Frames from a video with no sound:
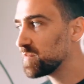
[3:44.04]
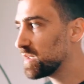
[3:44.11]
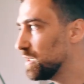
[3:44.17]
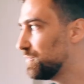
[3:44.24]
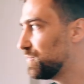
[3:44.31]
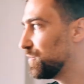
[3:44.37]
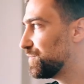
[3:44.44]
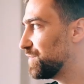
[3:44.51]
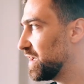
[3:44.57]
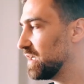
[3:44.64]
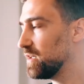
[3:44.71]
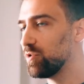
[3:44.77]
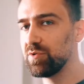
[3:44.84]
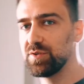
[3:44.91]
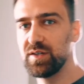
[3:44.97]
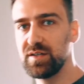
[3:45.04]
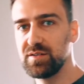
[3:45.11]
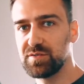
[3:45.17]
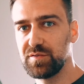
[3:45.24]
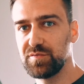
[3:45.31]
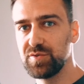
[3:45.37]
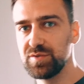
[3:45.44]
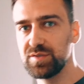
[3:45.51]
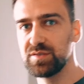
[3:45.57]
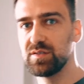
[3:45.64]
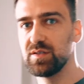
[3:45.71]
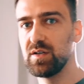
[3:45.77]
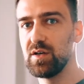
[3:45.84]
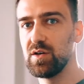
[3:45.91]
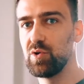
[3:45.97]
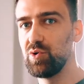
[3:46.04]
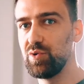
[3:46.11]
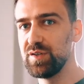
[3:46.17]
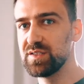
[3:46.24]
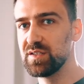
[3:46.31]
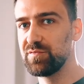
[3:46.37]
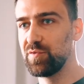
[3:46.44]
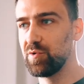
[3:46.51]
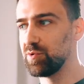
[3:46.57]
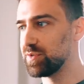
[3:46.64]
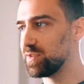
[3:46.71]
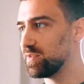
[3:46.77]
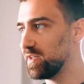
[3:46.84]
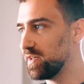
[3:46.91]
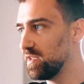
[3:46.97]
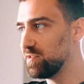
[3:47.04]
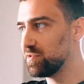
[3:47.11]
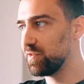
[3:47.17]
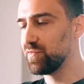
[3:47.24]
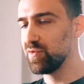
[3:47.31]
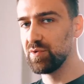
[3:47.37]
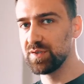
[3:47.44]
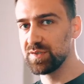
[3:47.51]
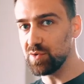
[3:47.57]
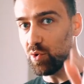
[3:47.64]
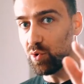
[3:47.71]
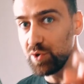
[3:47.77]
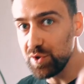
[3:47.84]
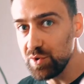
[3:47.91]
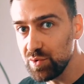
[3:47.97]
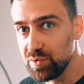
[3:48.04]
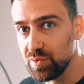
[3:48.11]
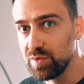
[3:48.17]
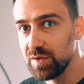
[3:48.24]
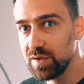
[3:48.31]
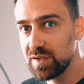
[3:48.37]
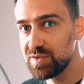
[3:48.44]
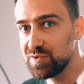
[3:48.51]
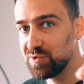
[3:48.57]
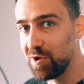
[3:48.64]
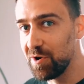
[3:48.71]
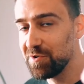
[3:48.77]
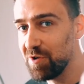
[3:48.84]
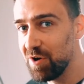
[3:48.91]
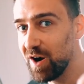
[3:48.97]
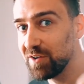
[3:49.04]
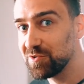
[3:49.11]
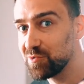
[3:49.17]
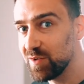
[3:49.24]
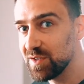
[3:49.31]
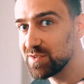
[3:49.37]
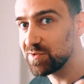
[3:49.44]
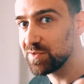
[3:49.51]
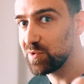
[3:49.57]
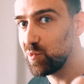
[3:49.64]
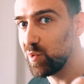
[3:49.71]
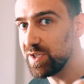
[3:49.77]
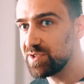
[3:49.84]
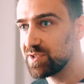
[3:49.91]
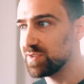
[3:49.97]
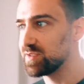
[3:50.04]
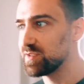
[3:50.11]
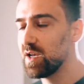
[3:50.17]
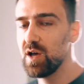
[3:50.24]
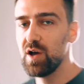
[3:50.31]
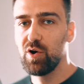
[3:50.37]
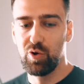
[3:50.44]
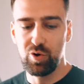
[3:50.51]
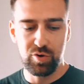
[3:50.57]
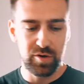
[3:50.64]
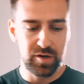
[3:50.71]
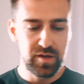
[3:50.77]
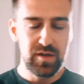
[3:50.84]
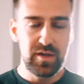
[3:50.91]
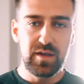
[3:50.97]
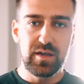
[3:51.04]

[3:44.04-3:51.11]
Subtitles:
If you fail all the interviews, who is at fault? The interviewers or you? Because you don't know how to answer the questions, or